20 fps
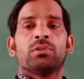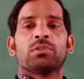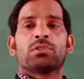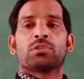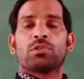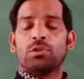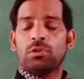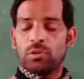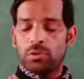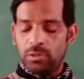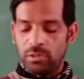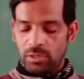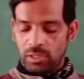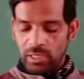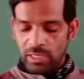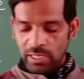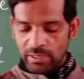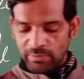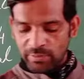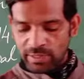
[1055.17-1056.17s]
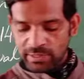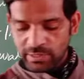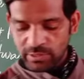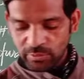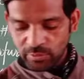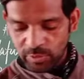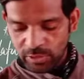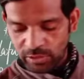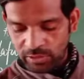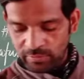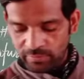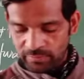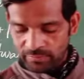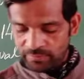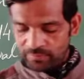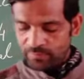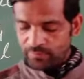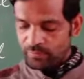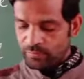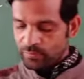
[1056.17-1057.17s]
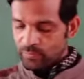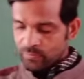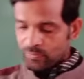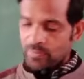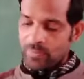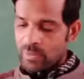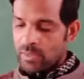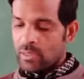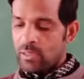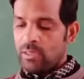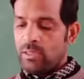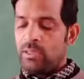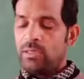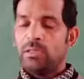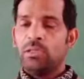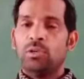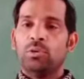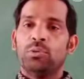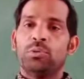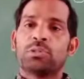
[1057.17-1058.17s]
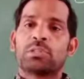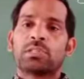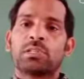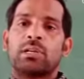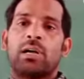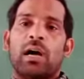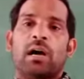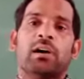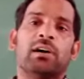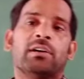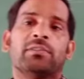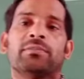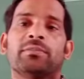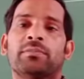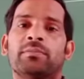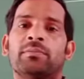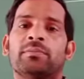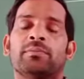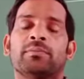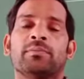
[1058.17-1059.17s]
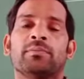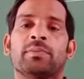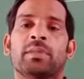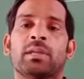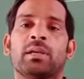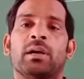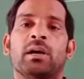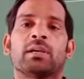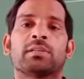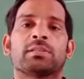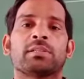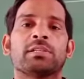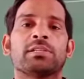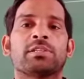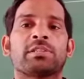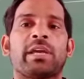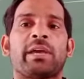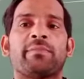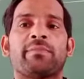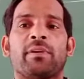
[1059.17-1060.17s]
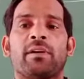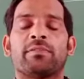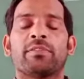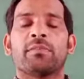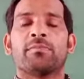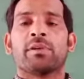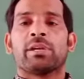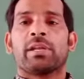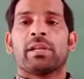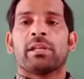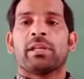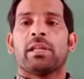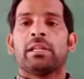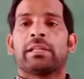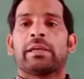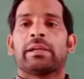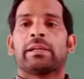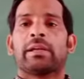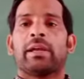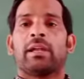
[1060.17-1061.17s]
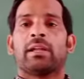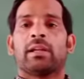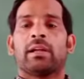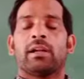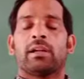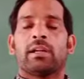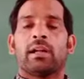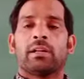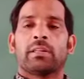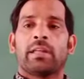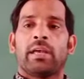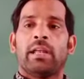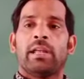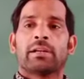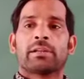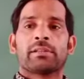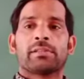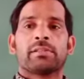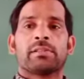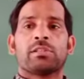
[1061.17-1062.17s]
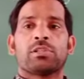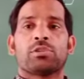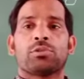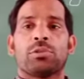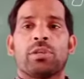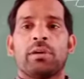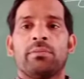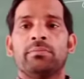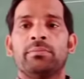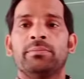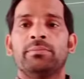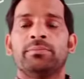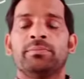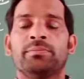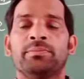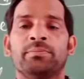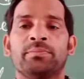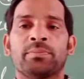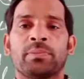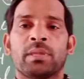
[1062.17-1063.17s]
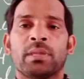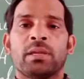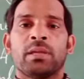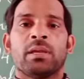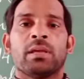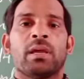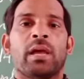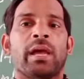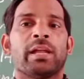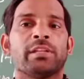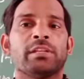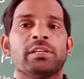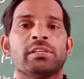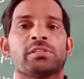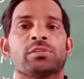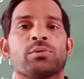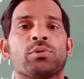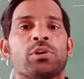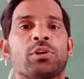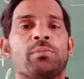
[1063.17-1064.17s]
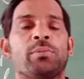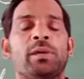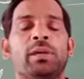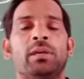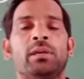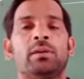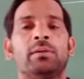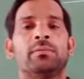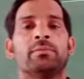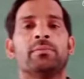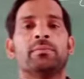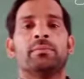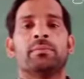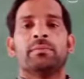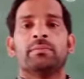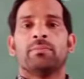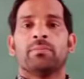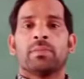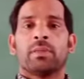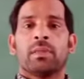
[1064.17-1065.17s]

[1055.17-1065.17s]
So there must be use of such type of a material that can conduct the electricity to them, and this could be